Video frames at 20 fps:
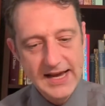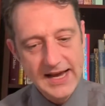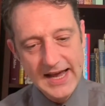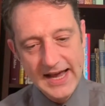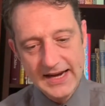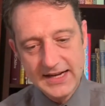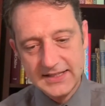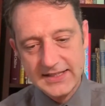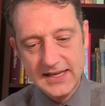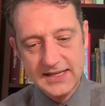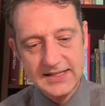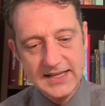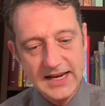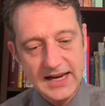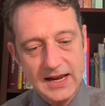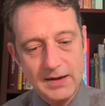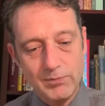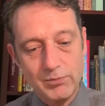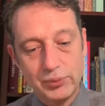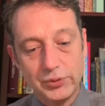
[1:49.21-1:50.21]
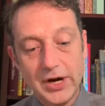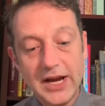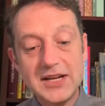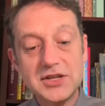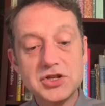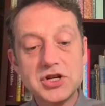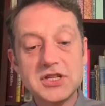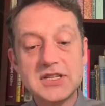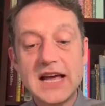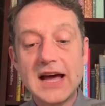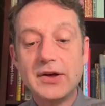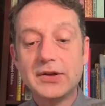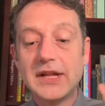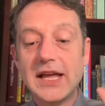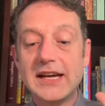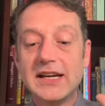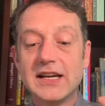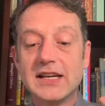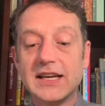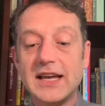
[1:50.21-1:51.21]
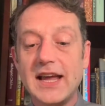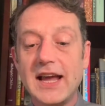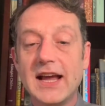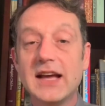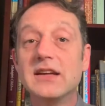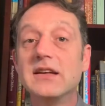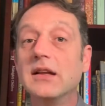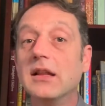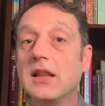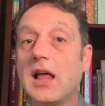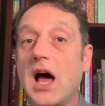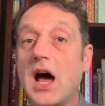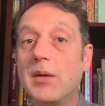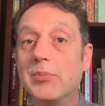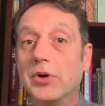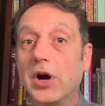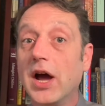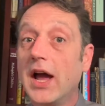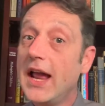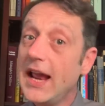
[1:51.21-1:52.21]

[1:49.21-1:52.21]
and it says that it branches out like a candelabra.